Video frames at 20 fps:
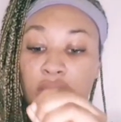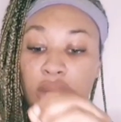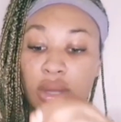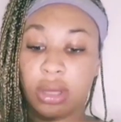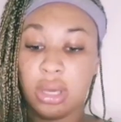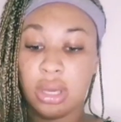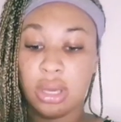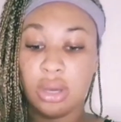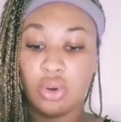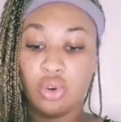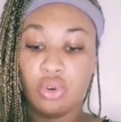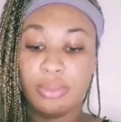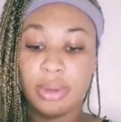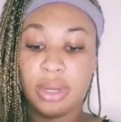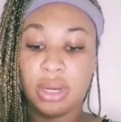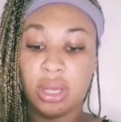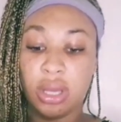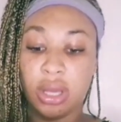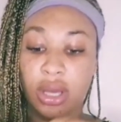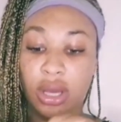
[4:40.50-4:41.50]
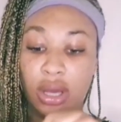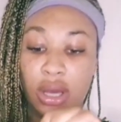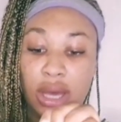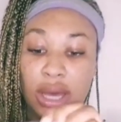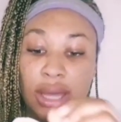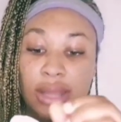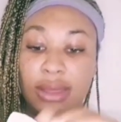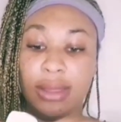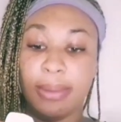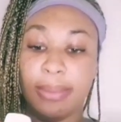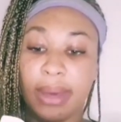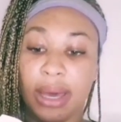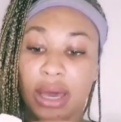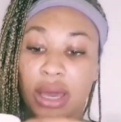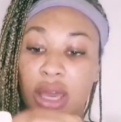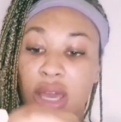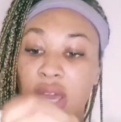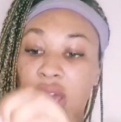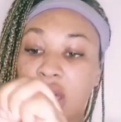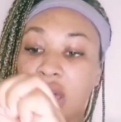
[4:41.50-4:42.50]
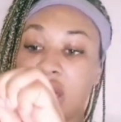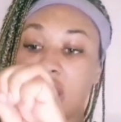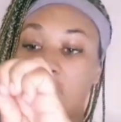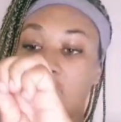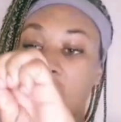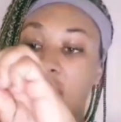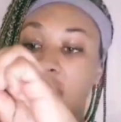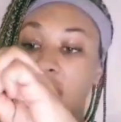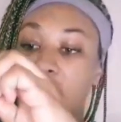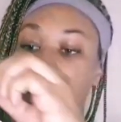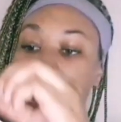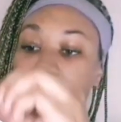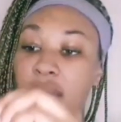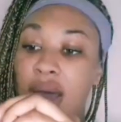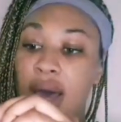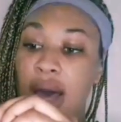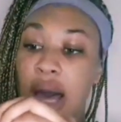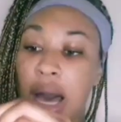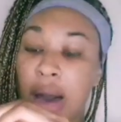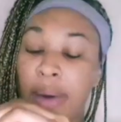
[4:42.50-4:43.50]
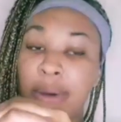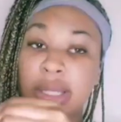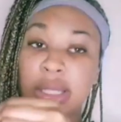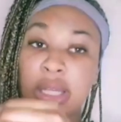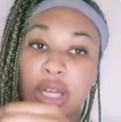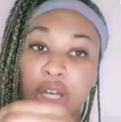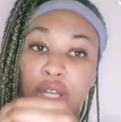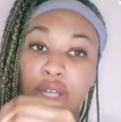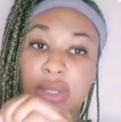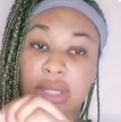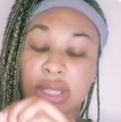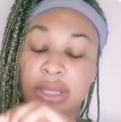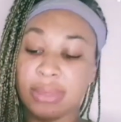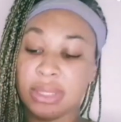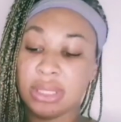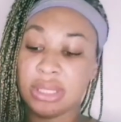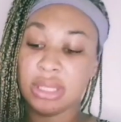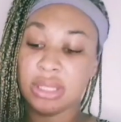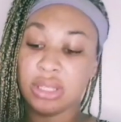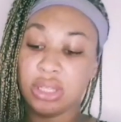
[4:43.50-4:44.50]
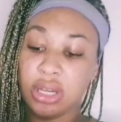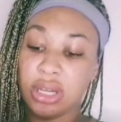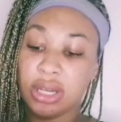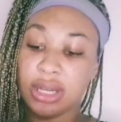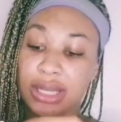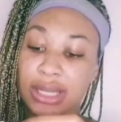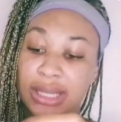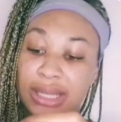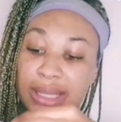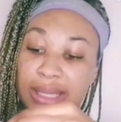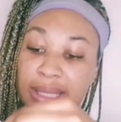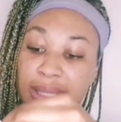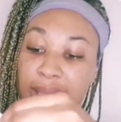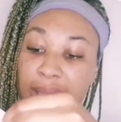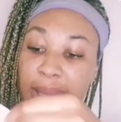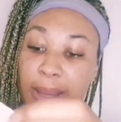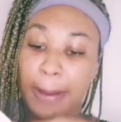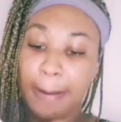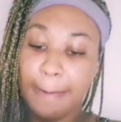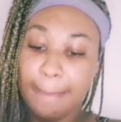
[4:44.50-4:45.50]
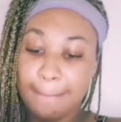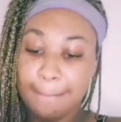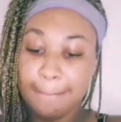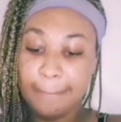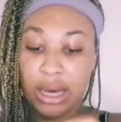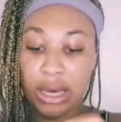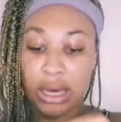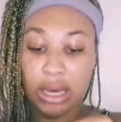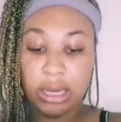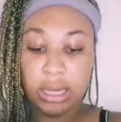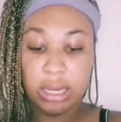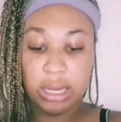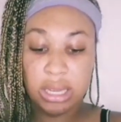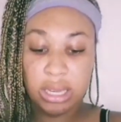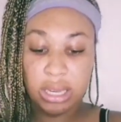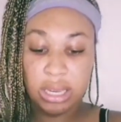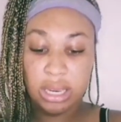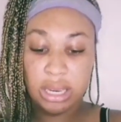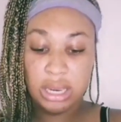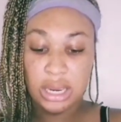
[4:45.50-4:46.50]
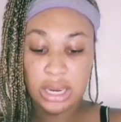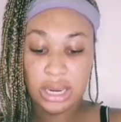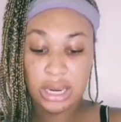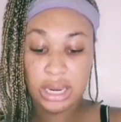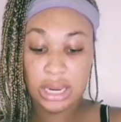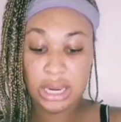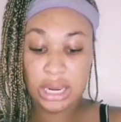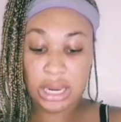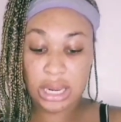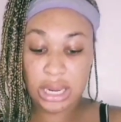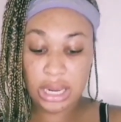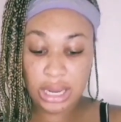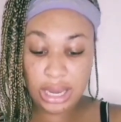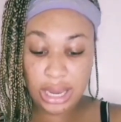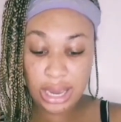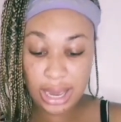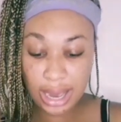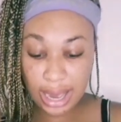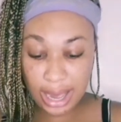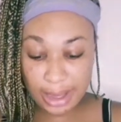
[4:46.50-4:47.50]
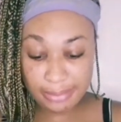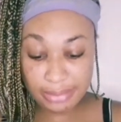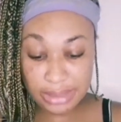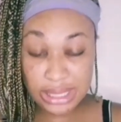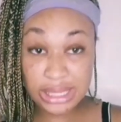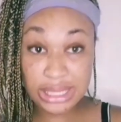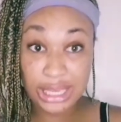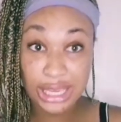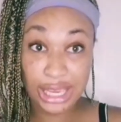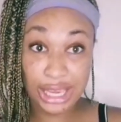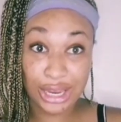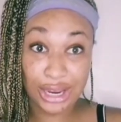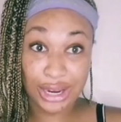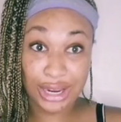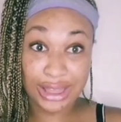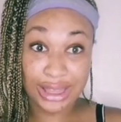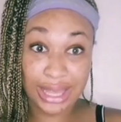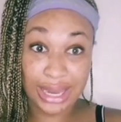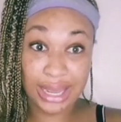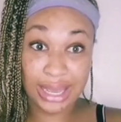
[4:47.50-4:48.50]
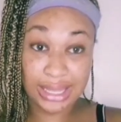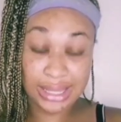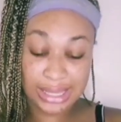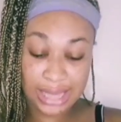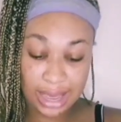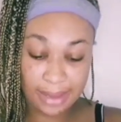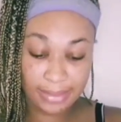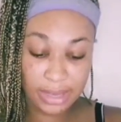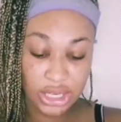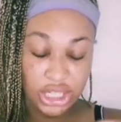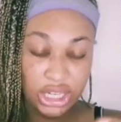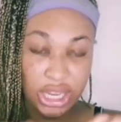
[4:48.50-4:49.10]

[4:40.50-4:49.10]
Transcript: I can open it at the back here. I was going to use some scissors, but I'm scared that I damage